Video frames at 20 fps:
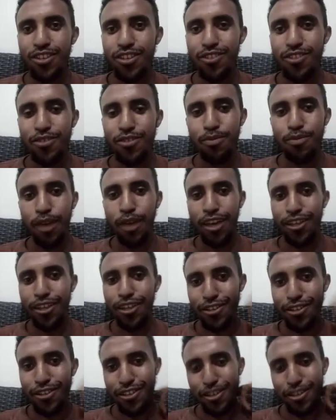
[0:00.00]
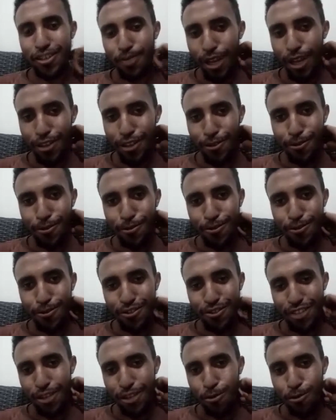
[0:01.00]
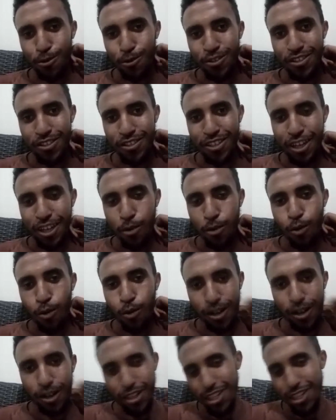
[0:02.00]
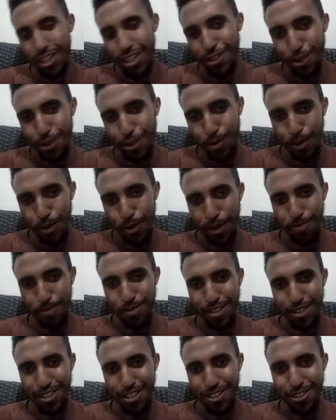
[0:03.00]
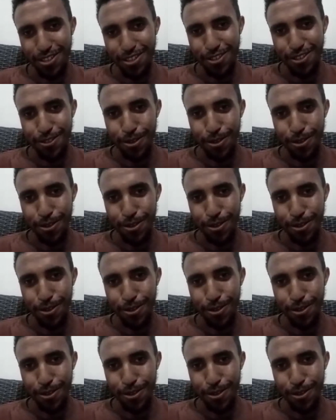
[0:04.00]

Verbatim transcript: you may you might know there was a war in Ethiopia. Do you